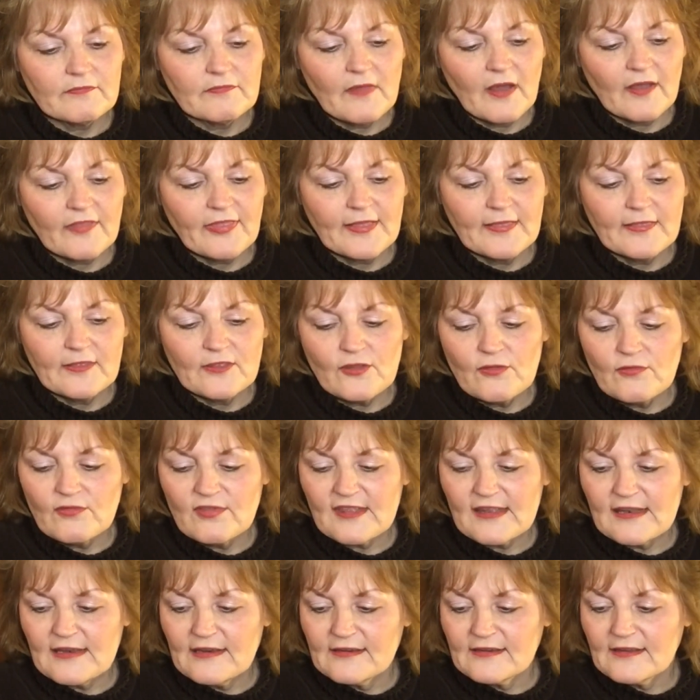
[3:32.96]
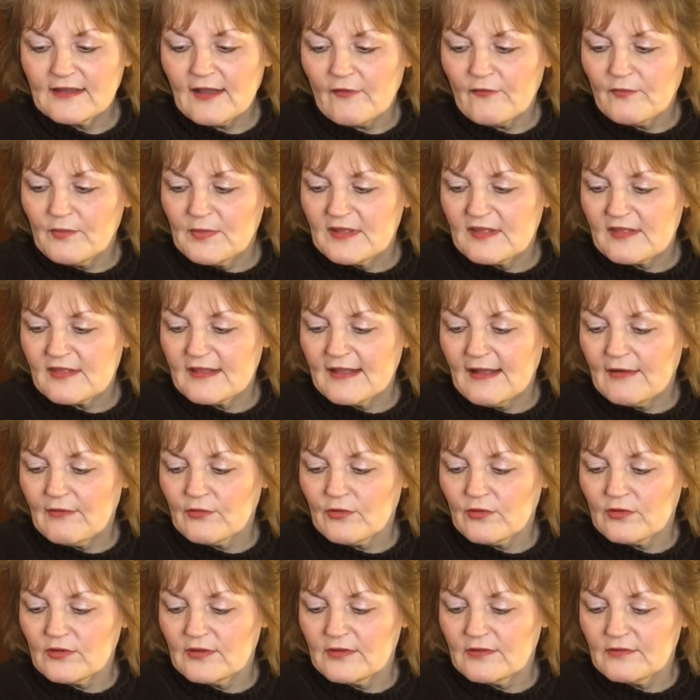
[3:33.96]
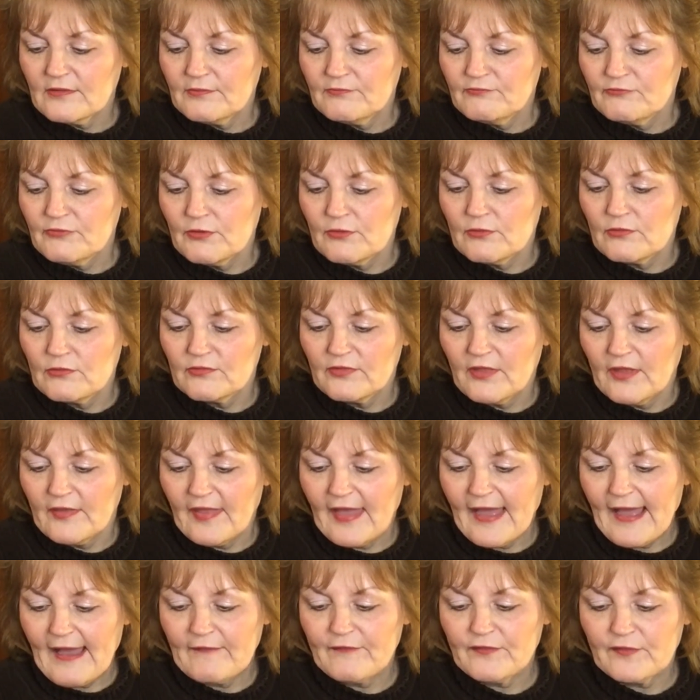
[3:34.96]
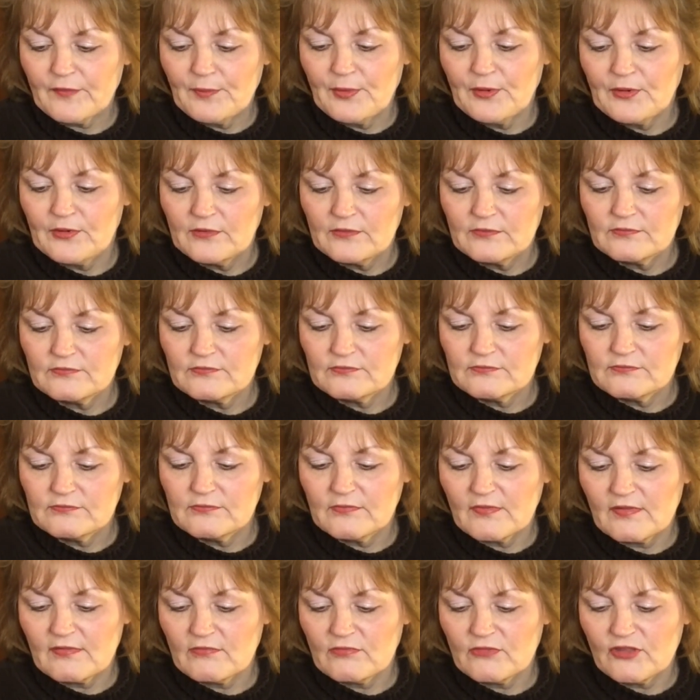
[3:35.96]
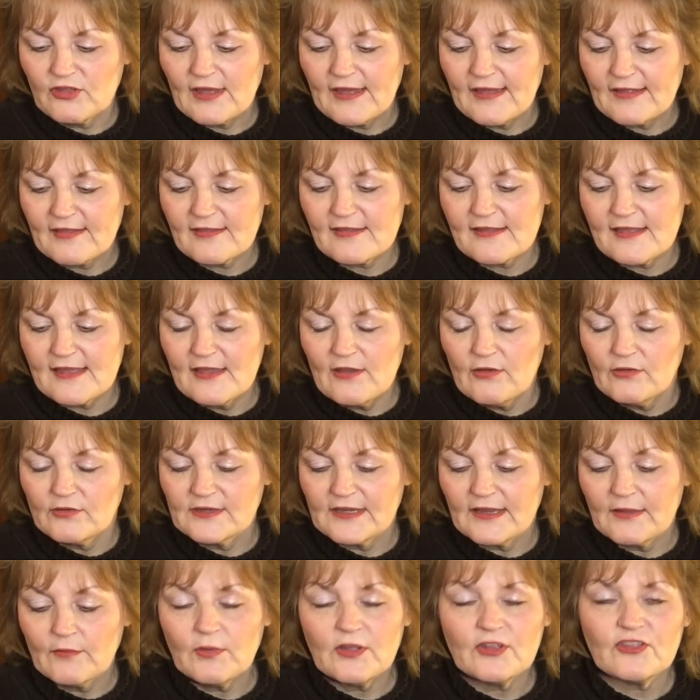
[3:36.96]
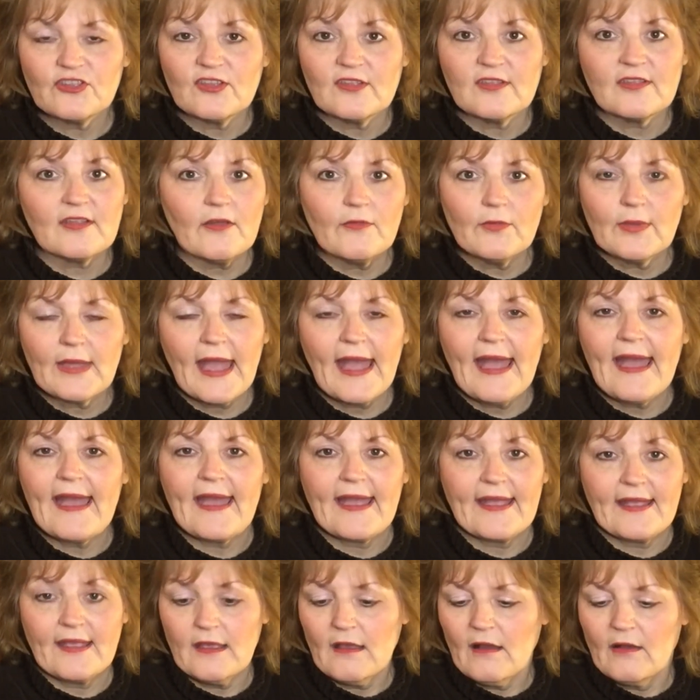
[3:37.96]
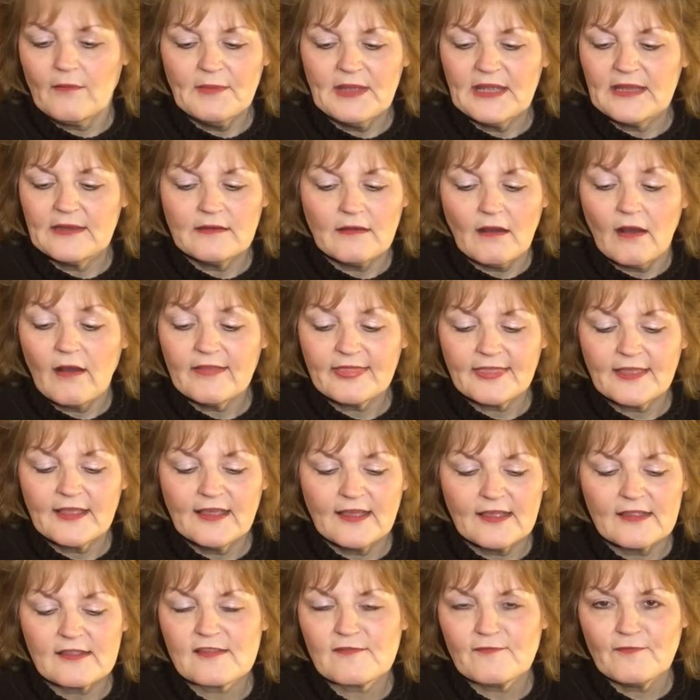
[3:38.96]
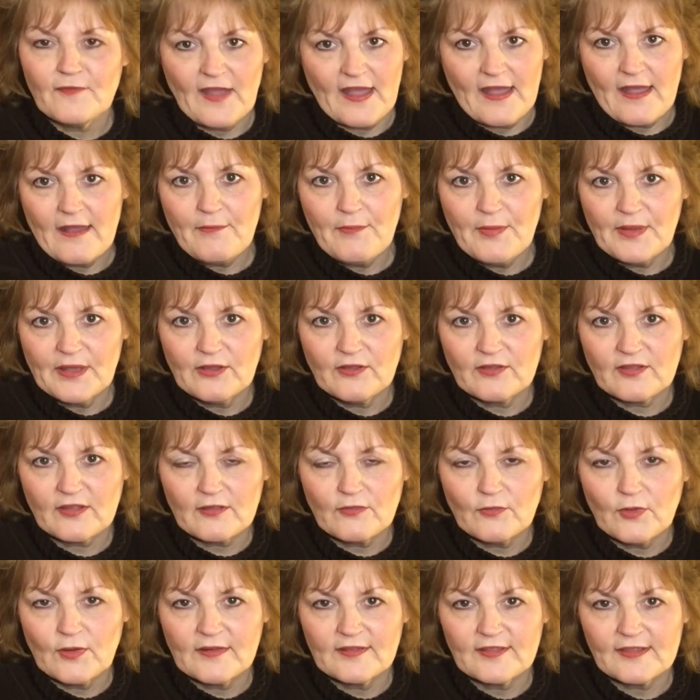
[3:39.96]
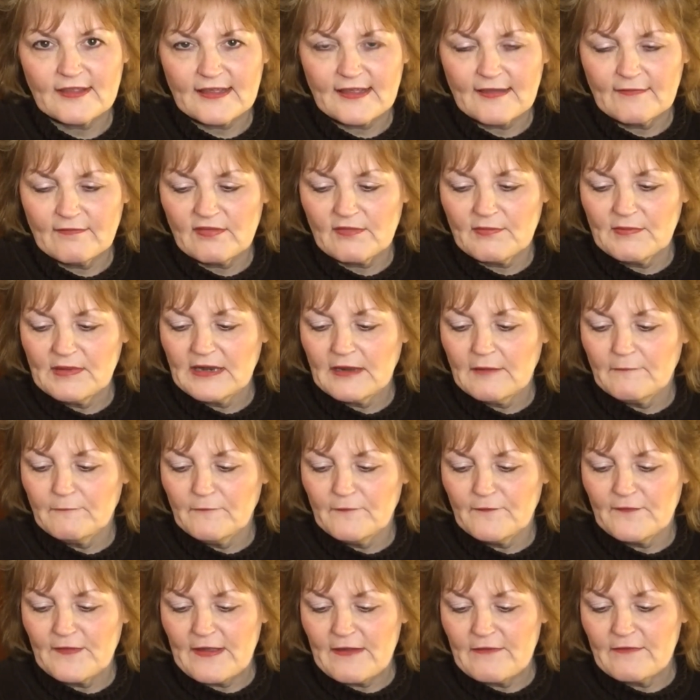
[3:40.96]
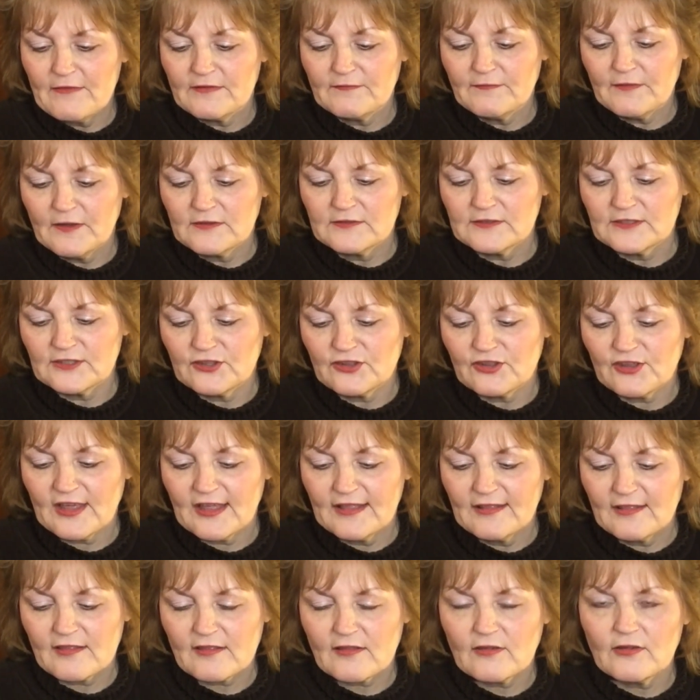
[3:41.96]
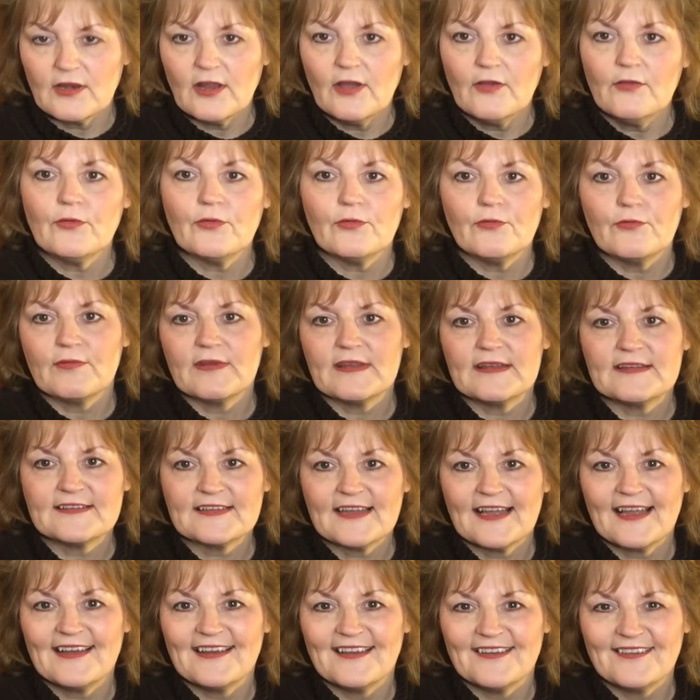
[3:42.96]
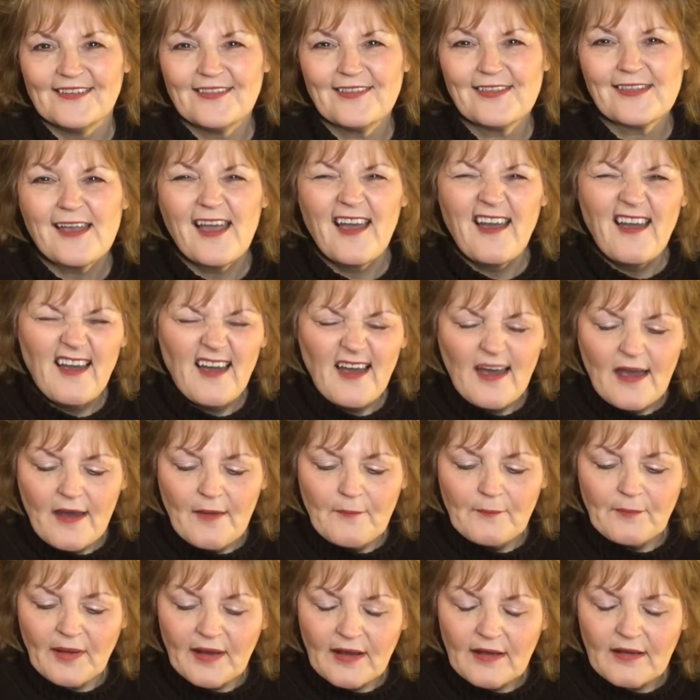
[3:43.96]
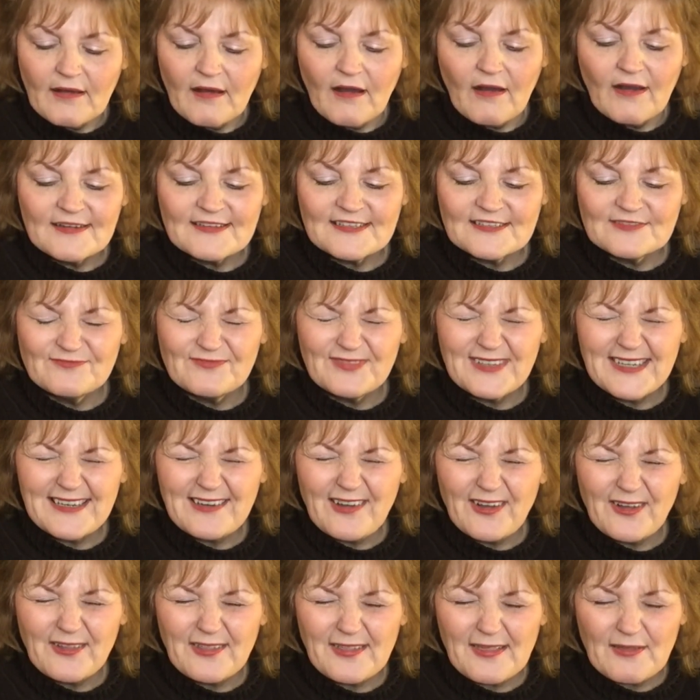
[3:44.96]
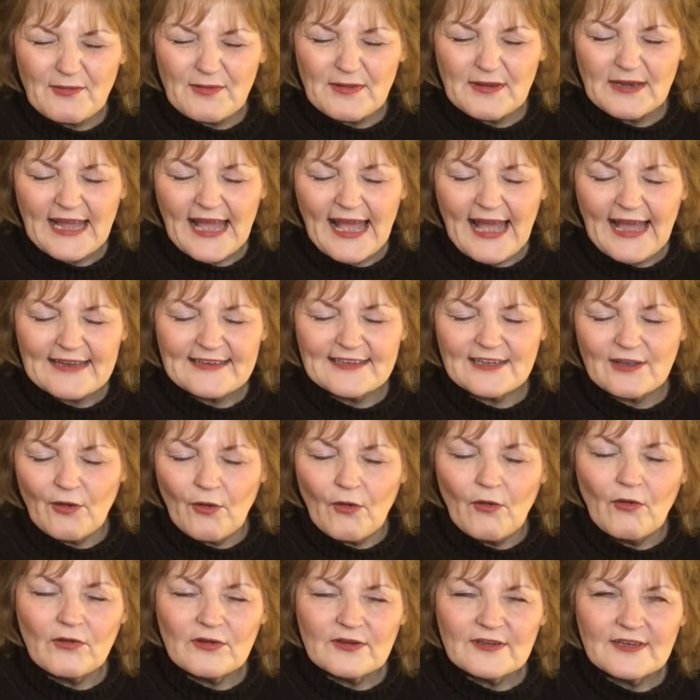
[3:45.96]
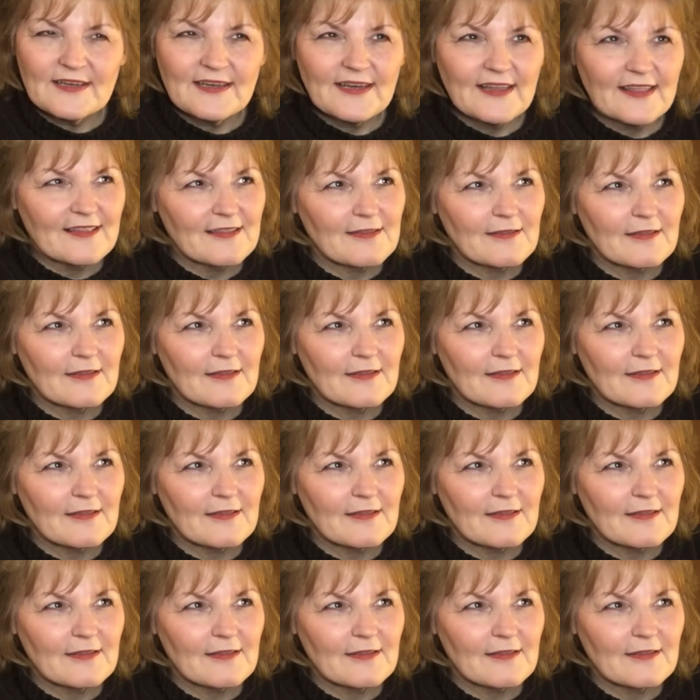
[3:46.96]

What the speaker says: I think the New Zealand government's now got a rule that they have to put GST on it, which is okay. I mean, I think it's fair, because otherwise it gives them an unfair advantage against our local retailers. But I didn't realise they were going to add it on, and I